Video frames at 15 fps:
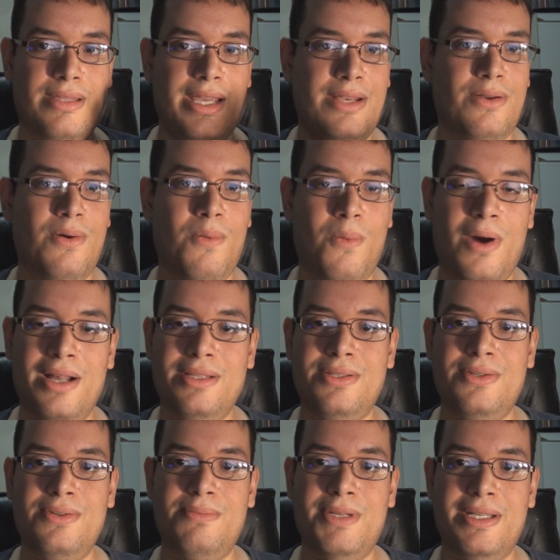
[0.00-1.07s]
they don't want
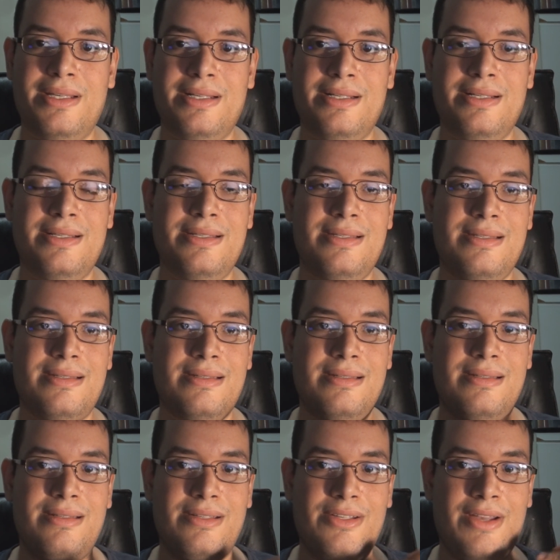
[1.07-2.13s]
to,
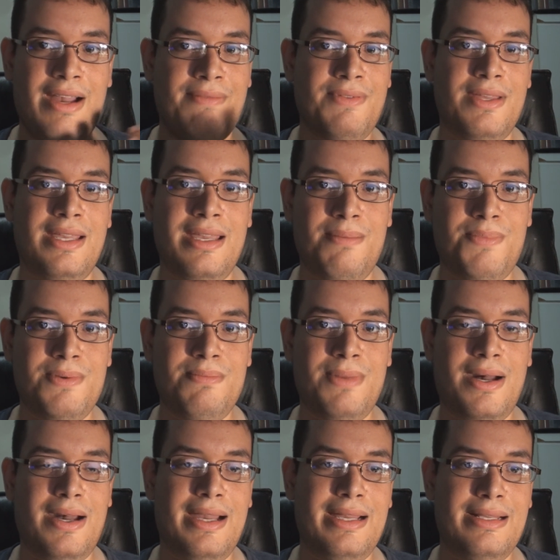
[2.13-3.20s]
because you have to keep in
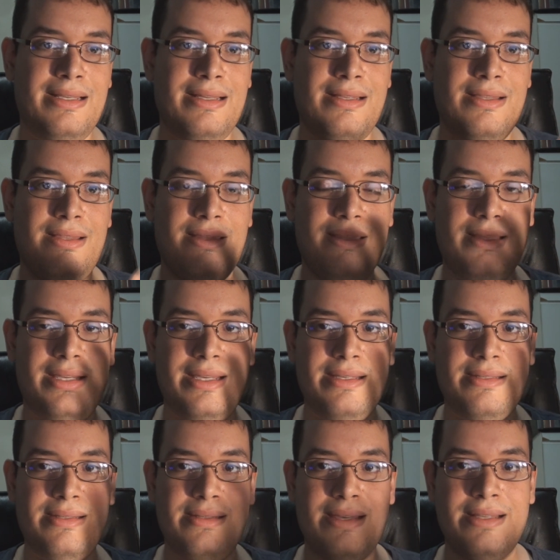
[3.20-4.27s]
mind the
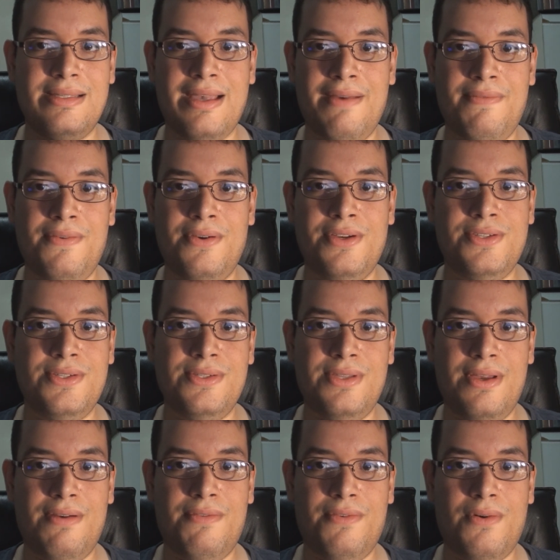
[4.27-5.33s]
Sentai footage is
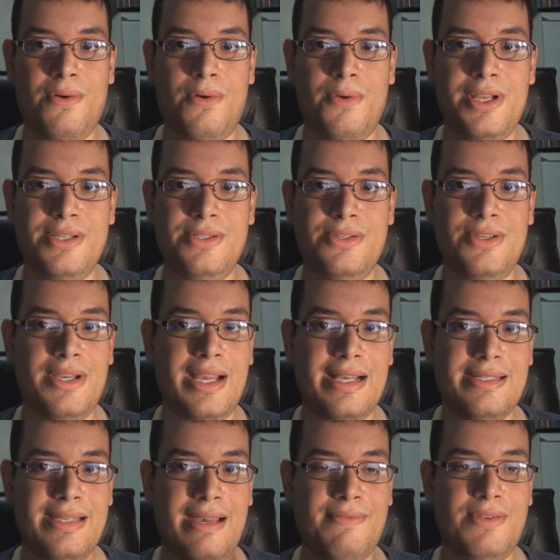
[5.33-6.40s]
there for a reason. You
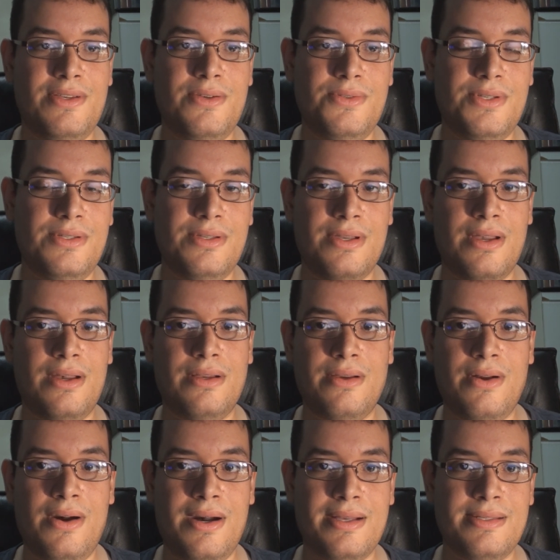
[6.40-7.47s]
guys have to use it to cut
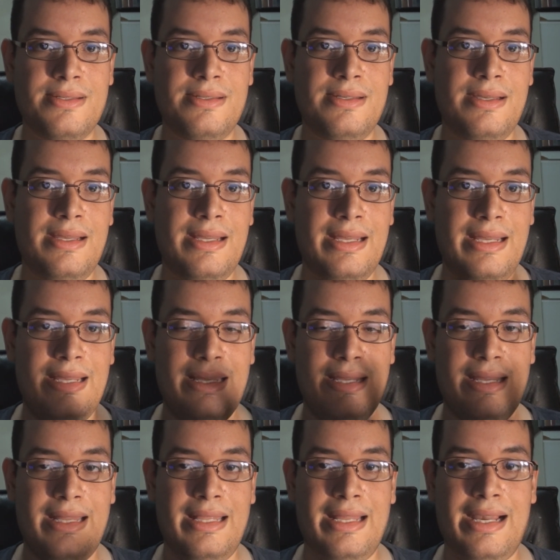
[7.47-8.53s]
costs,
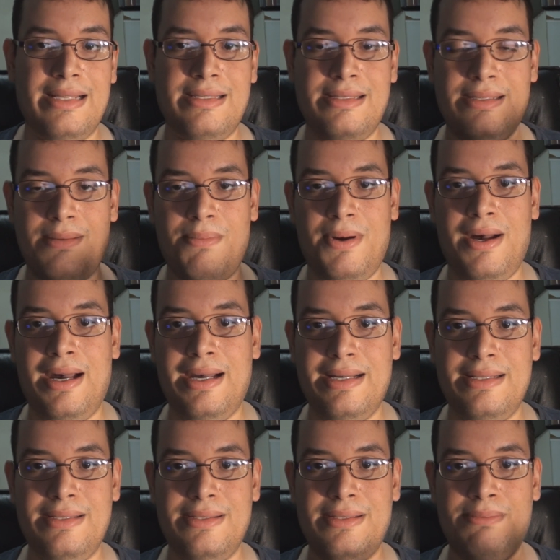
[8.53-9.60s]
and that's
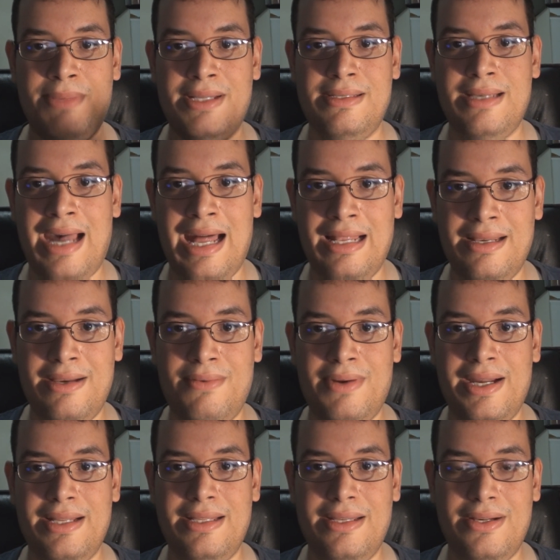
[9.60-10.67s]
Saban's mentality
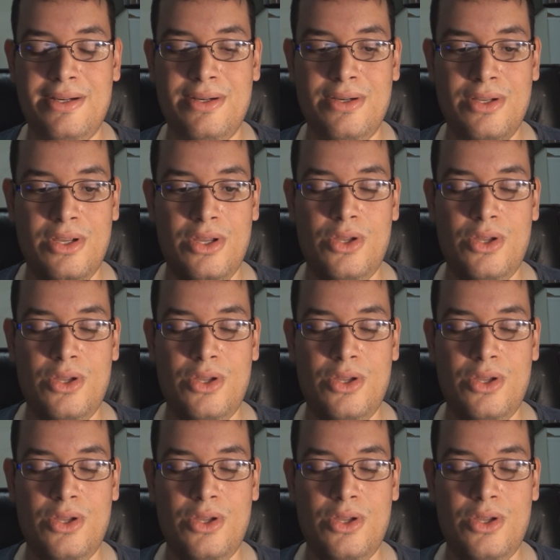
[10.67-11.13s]
right there.